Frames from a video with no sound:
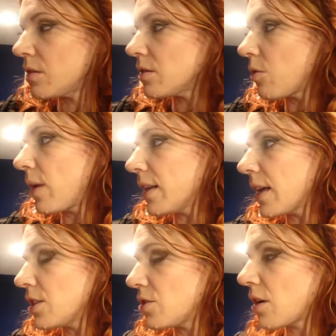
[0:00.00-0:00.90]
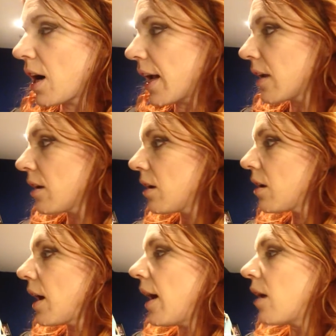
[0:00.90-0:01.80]
So while that's drying,
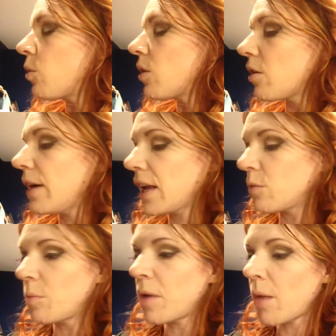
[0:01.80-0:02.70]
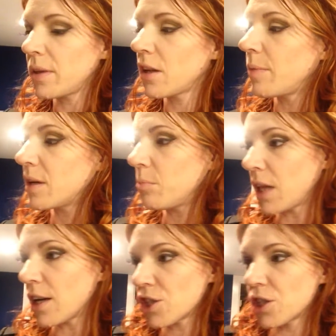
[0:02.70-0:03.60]
we'll go ahead and we'll pop a little bit of
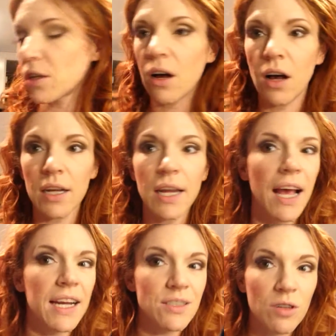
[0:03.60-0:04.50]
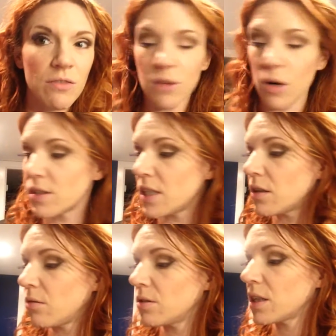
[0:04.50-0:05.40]
blush on, any sort of rosy
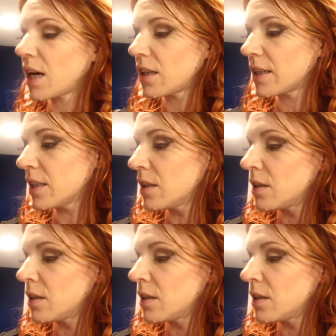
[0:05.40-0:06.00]
toned color.